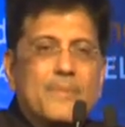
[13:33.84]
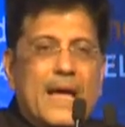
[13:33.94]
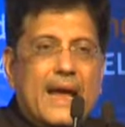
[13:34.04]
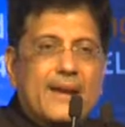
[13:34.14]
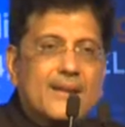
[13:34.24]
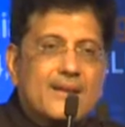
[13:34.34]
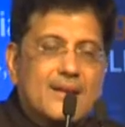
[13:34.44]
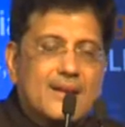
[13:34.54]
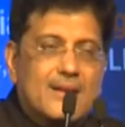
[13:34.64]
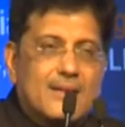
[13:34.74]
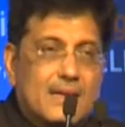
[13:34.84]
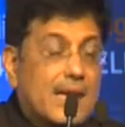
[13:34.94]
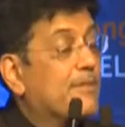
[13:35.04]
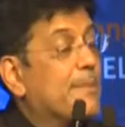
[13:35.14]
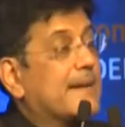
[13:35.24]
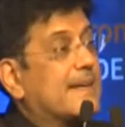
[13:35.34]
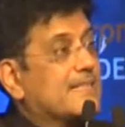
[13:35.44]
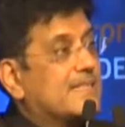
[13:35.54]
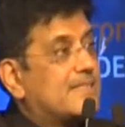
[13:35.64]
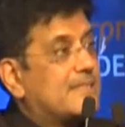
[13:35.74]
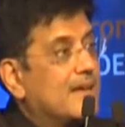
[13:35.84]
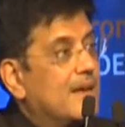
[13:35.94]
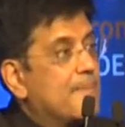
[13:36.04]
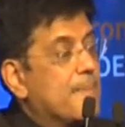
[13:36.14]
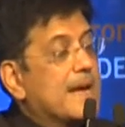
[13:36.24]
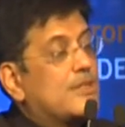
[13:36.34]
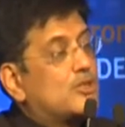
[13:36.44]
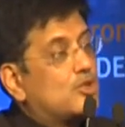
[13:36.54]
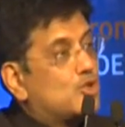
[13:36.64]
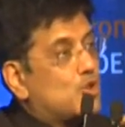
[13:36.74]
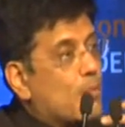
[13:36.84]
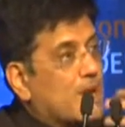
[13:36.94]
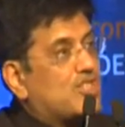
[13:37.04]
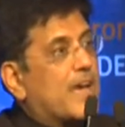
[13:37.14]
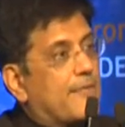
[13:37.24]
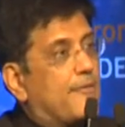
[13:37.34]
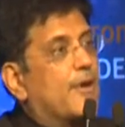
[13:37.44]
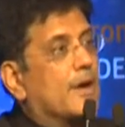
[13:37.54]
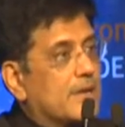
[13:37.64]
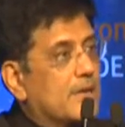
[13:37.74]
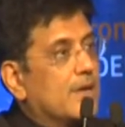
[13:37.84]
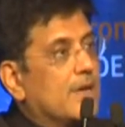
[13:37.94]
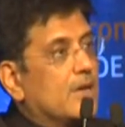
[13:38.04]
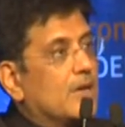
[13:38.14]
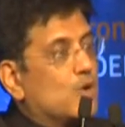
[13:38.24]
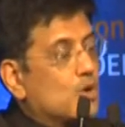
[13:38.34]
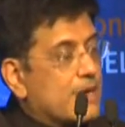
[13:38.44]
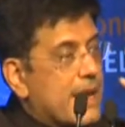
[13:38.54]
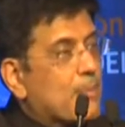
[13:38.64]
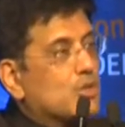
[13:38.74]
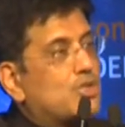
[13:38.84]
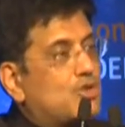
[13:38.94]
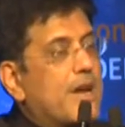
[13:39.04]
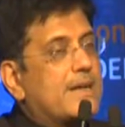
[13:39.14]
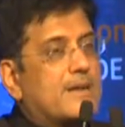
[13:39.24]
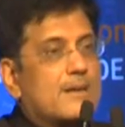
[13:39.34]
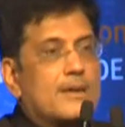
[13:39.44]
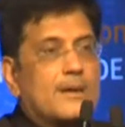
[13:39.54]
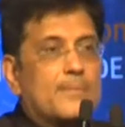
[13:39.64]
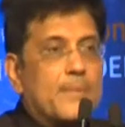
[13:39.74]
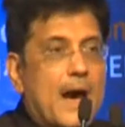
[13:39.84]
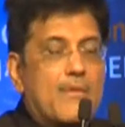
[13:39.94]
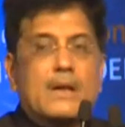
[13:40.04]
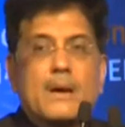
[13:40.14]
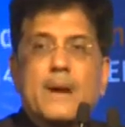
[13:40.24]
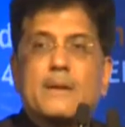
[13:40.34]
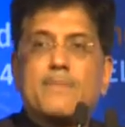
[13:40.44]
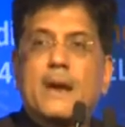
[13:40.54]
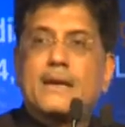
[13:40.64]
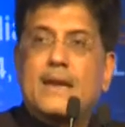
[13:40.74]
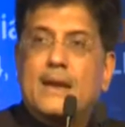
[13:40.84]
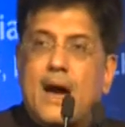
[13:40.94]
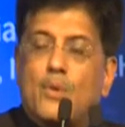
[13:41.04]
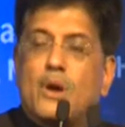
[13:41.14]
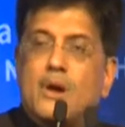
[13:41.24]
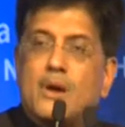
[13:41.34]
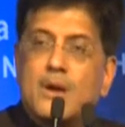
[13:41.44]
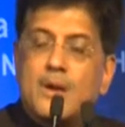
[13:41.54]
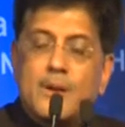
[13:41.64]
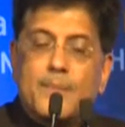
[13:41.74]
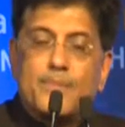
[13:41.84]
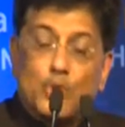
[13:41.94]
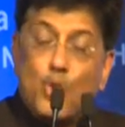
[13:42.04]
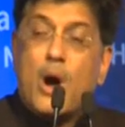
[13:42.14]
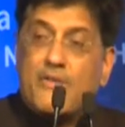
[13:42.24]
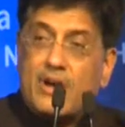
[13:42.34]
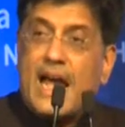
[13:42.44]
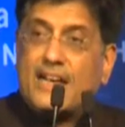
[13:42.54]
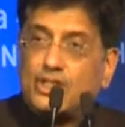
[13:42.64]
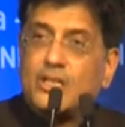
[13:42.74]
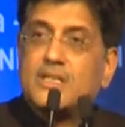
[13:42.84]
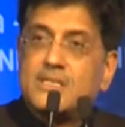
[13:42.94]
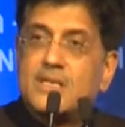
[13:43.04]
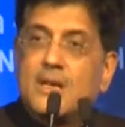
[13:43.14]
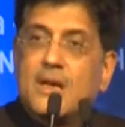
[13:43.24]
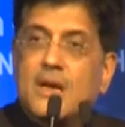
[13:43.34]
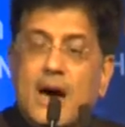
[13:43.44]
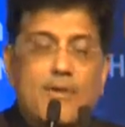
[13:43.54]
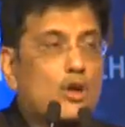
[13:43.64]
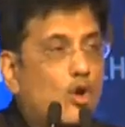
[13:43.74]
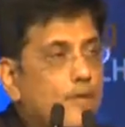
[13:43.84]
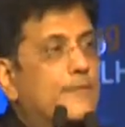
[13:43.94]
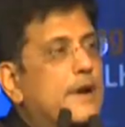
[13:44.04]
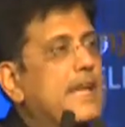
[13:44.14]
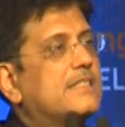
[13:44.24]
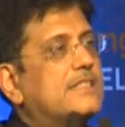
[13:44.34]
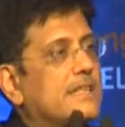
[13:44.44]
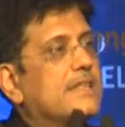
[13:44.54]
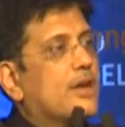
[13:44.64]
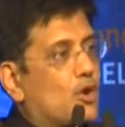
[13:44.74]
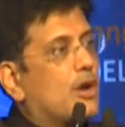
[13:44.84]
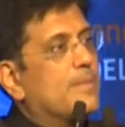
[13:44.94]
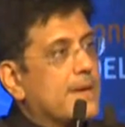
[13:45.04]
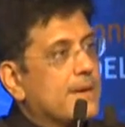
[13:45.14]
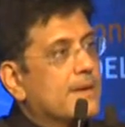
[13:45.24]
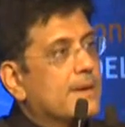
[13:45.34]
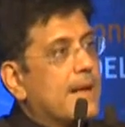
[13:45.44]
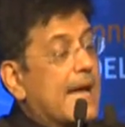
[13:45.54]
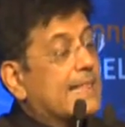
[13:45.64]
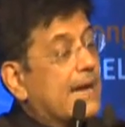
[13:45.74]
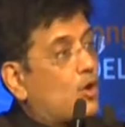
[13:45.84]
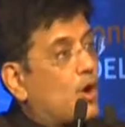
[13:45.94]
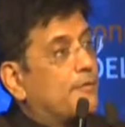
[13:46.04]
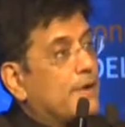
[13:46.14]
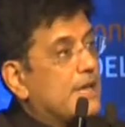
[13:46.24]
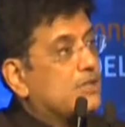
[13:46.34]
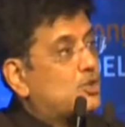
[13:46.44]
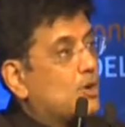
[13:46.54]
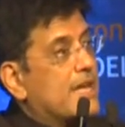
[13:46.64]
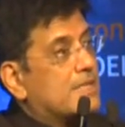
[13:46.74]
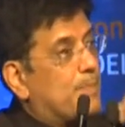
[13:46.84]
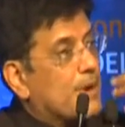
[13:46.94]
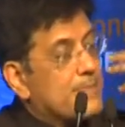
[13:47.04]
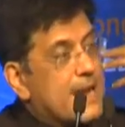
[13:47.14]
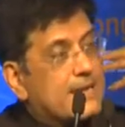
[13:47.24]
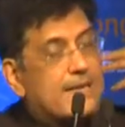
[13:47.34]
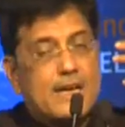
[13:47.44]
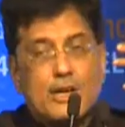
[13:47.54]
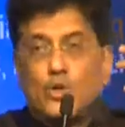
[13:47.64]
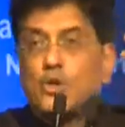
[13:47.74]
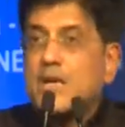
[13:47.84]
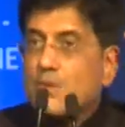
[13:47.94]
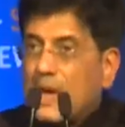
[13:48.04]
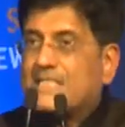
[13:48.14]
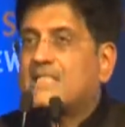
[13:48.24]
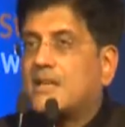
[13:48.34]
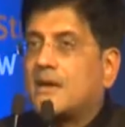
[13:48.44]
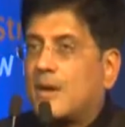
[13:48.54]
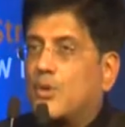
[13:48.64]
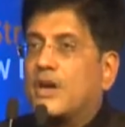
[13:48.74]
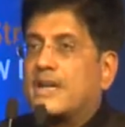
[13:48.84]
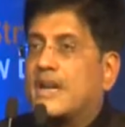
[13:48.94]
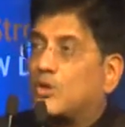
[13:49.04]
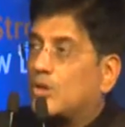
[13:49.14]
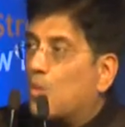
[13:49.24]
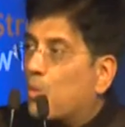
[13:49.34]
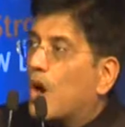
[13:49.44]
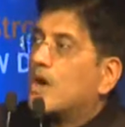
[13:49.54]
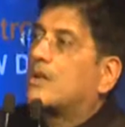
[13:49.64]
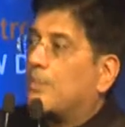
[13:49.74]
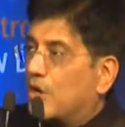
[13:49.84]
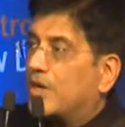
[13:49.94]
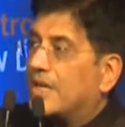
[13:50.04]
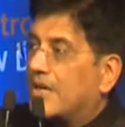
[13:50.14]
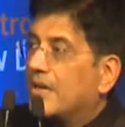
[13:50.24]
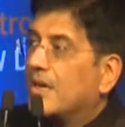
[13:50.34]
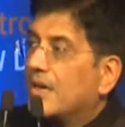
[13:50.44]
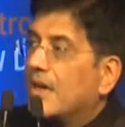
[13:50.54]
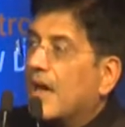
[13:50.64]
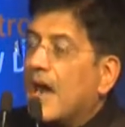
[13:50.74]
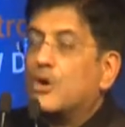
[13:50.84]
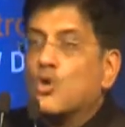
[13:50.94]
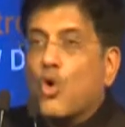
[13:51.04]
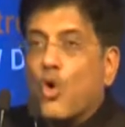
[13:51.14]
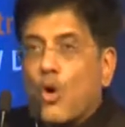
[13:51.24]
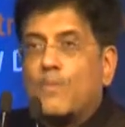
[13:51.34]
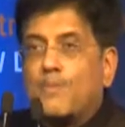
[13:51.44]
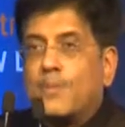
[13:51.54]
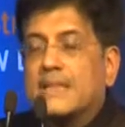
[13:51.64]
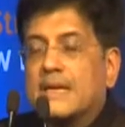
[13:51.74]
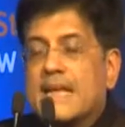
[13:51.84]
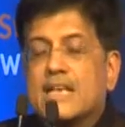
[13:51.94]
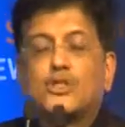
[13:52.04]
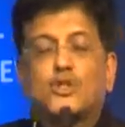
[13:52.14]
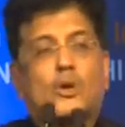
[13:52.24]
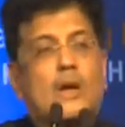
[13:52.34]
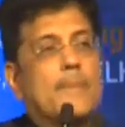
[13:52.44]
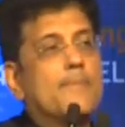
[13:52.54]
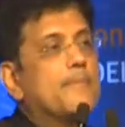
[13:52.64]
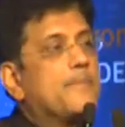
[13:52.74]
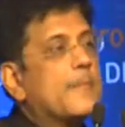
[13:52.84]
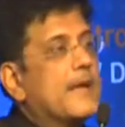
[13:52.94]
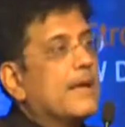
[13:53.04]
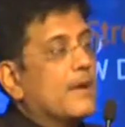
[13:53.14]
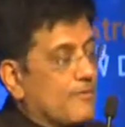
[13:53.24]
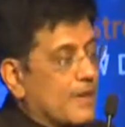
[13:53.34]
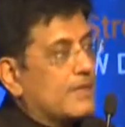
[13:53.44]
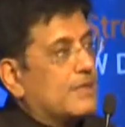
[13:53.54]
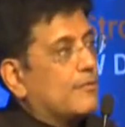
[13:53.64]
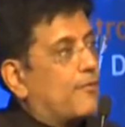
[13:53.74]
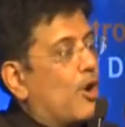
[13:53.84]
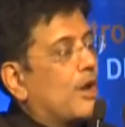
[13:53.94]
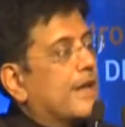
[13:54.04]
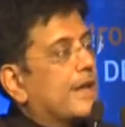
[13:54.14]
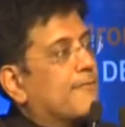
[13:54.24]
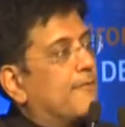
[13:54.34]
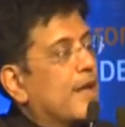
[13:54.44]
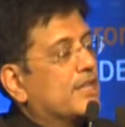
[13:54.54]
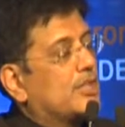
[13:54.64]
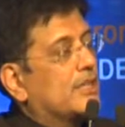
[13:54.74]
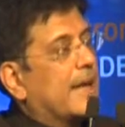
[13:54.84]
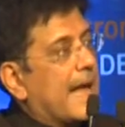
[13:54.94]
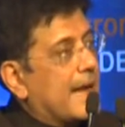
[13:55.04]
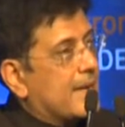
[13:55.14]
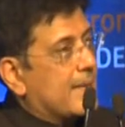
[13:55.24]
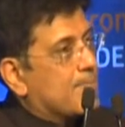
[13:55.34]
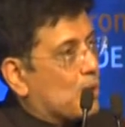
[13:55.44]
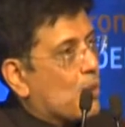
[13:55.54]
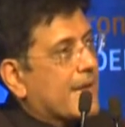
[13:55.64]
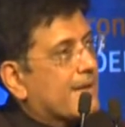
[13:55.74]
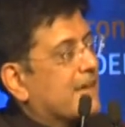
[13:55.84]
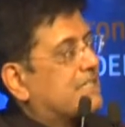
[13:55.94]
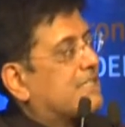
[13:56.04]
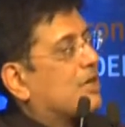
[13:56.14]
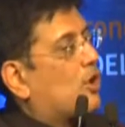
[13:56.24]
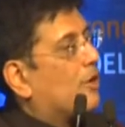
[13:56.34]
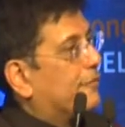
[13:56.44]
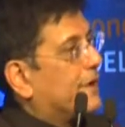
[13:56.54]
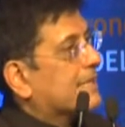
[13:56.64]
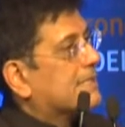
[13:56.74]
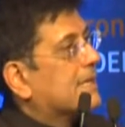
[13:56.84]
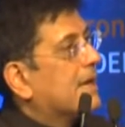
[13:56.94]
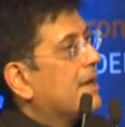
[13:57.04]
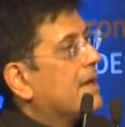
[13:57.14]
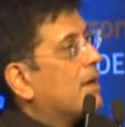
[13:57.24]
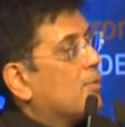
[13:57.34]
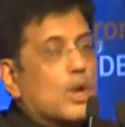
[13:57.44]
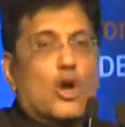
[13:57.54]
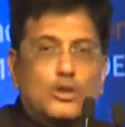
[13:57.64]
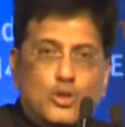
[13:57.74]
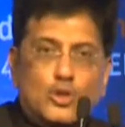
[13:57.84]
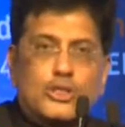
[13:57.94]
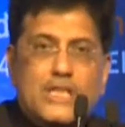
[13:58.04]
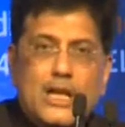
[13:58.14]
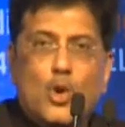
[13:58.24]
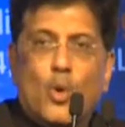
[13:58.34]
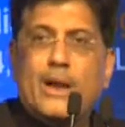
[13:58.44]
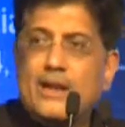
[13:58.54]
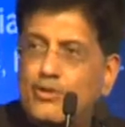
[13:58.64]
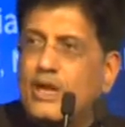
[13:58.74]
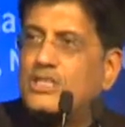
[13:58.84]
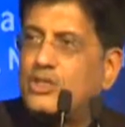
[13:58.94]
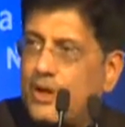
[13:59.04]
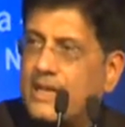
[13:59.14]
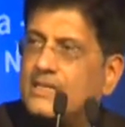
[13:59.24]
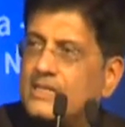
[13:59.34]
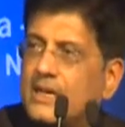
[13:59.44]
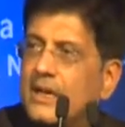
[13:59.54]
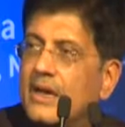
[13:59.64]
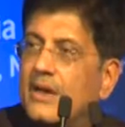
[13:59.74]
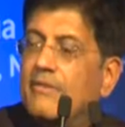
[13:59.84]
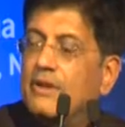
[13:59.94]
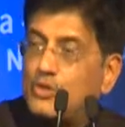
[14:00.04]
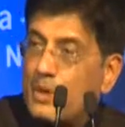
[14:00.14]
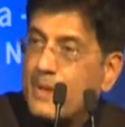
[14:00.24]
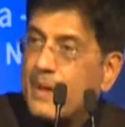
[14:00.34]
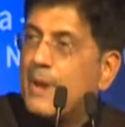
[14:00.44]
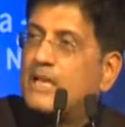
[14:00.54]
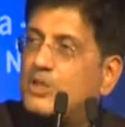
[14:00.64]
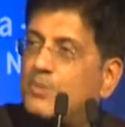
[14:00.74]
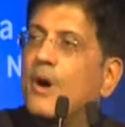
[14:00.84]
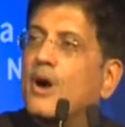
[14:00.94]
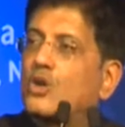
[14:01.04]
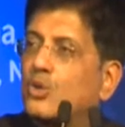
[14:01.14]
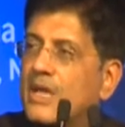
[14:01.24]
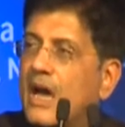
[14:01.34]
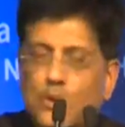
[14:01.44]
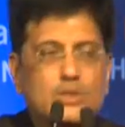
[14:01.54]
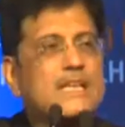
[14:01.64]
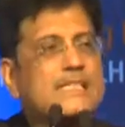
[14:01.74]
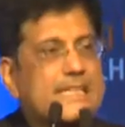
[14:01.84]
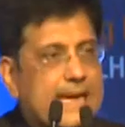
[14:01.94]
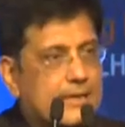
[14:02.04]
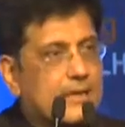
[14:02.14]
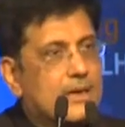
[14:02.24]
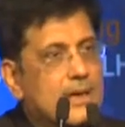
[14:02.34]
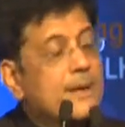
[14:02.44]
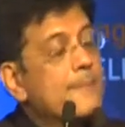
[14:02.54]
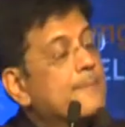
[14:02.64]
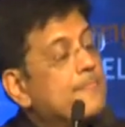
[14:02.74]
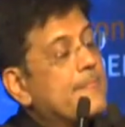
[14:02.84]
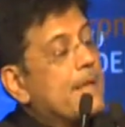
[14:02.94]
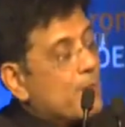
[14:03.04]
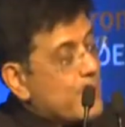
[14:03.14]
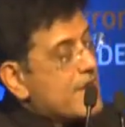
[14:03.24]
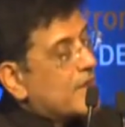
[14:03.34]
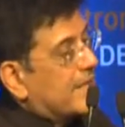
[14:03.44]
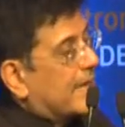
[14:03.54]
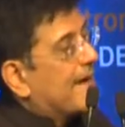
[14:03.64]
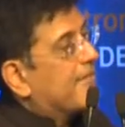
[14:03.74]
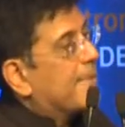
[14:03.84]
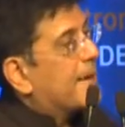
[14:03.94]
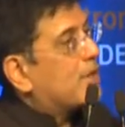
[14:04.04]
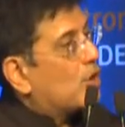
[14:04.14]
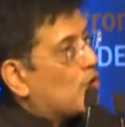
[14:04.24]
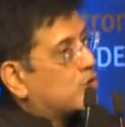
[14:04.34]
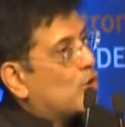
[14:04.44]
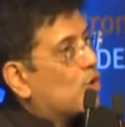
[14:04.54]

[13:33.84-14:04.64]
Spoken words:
And the government has made so much effort to demonstrate our commitment and through our actions, our confidence in the economy. And that confidence today has permeated into the investor community, into the world community. I do hope in the days to come, with falling inflation and improving investor confidence, we'll also see lower interest rates, which will be a big spur to the housing sector. We in the government are also